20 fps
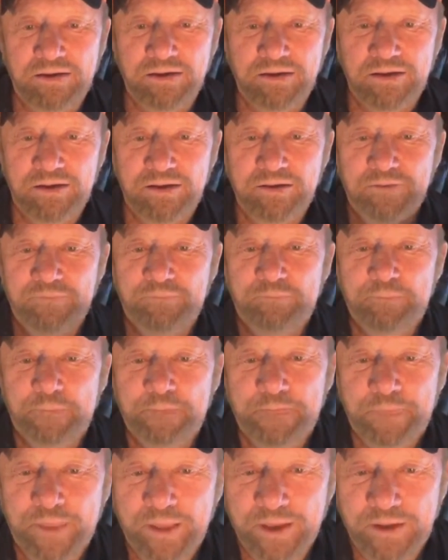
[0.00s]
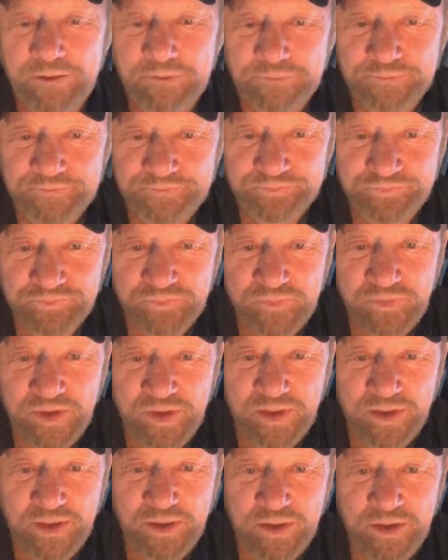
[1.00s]
So now that means
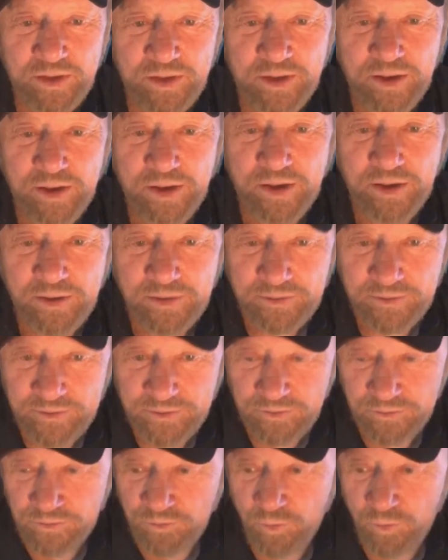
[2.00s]
we're not going